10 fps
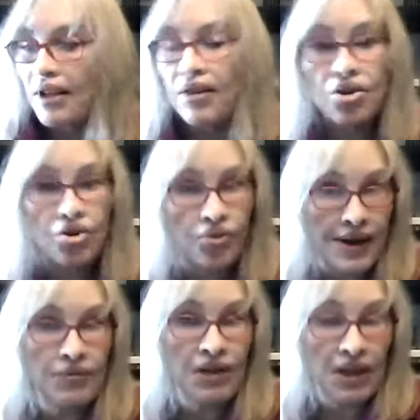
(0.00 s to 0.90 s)
The
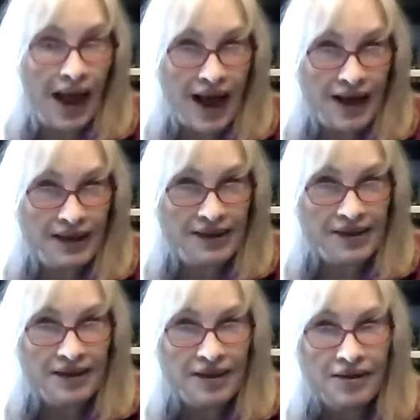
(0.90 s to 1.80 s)
Dream Class
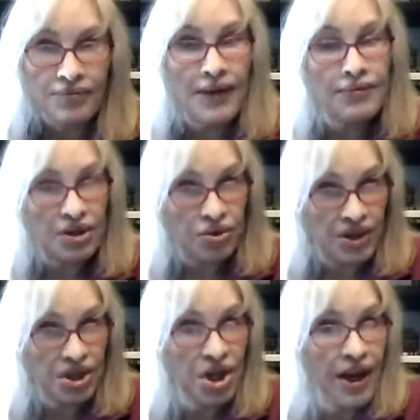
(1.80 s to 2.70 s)
by
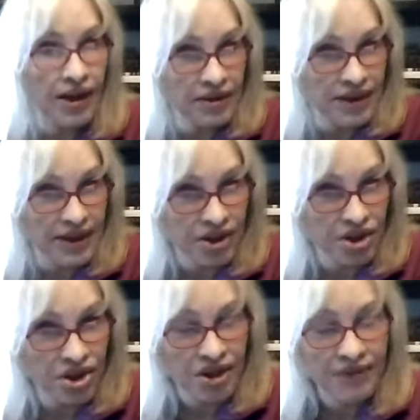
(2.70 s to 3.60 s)
Patricia Eltinge,
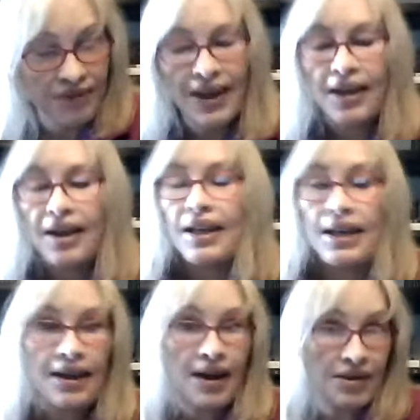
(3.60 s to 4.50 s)

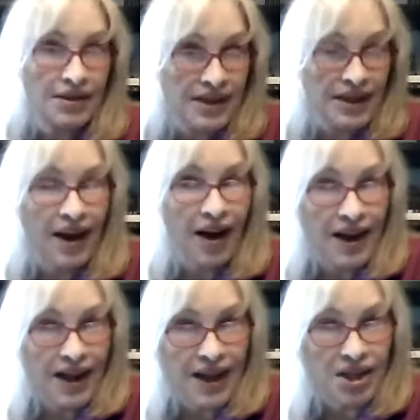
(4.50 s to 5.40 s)

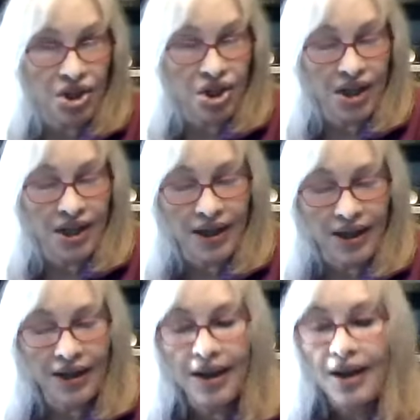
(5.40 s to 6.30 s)

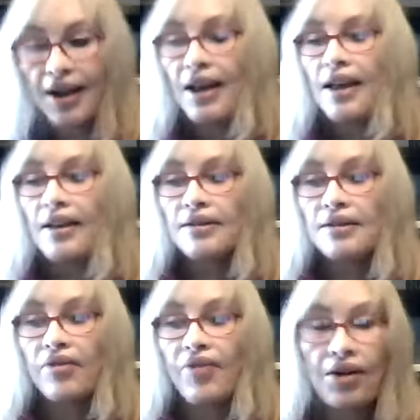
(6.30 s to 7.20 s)
E-L-T-I-N-G-E,
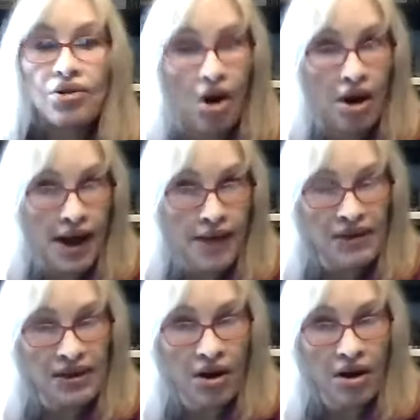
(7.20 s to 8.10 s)
is found on
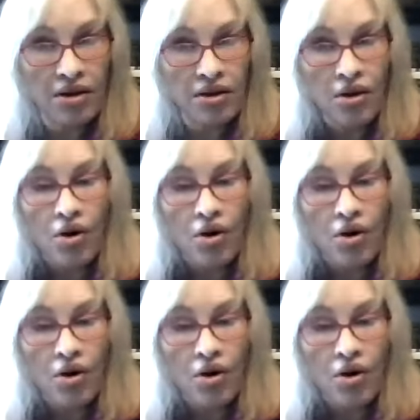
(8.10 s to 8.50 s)
Amazon